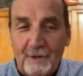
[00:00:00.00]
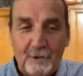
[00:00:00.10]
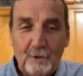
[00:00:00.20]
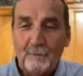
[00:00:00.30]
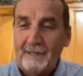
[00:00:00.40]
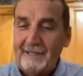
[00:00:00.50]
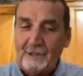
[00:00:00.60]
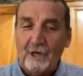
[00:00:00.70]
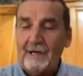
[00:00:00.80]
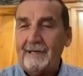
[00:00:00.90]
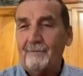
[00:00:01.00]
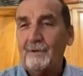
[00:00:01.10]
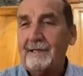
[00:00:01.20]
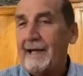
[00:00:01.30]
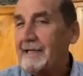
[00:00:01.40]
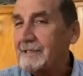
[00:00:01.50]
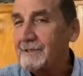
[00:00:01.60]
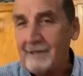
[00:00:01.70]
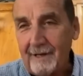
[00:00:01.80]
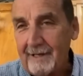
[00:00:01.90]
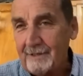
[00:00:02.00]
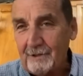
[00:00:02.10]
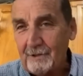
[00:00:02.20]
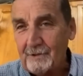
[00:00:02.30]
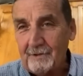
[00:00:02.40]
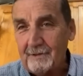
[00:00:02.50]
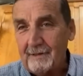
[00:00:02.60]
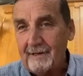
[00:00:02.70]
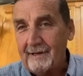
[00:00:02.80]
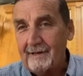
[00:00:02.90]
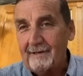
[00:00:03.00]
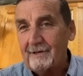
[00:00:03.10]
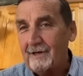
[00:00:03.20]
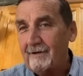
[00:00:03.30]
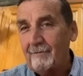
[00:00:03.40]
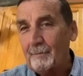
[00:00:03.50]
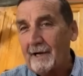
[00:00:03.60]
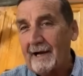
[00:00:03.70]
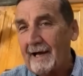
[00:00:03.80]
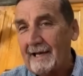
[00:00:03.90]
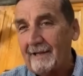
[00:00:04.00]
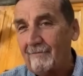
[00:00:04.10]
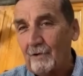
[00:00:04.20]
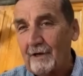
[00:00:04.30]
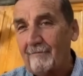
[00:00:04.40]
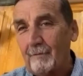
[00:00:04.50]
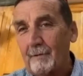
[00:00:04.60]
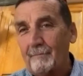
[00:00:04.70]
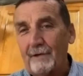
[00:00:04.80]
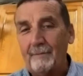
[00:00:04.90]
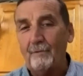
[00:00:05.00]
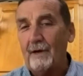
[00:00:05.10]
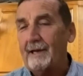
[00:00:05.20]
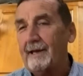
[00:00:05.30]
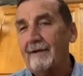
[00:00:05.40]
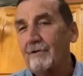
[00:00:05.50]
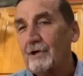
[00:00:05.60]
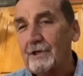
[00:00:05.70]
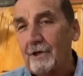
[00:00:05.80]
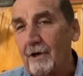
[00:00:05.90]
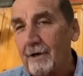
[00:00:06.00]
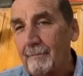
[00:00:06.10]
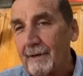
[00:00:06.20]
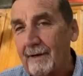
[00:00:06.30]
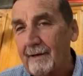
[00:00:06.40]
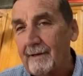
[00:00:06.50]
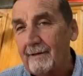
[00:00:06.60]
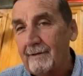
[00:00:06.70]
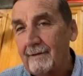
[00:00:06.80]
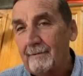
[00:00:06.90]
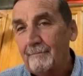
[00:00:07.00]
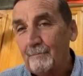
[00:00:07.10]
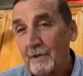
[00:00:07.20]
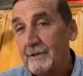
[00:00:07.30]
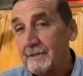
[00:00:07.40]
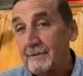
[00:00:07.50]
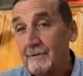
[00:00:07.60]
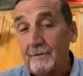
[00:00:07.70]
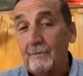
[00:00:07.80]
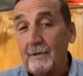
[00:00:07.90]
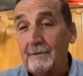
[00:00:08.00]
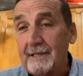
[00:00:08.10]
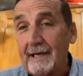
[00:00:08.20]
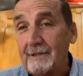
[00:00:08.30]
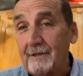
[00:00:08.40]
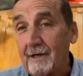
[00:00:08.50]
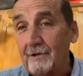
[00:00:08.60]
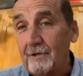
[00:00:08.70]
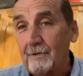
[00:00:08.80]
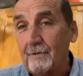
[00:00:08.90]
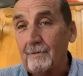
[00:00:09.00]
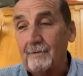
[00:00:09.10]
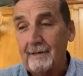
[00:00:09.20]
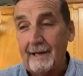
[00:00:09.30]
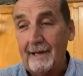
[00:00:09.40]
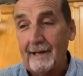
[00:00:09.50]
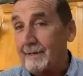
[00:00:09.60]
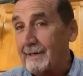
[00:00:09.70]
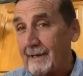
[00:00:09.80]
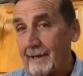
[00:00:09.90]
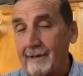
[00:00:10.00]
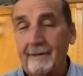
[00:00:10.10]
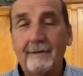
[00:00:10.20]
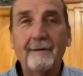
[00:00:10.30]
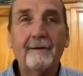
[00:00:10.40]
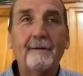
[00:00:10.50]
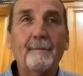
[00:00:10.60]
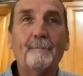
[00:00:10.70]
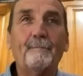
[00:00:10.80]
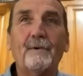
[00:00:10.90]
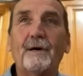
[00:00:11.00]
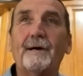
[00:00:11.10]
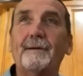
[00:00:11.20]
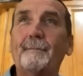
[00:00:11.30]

to be studying with NASA scientists and government, high level government people, and never could talk about it because it, I was asked not to. Now I can. But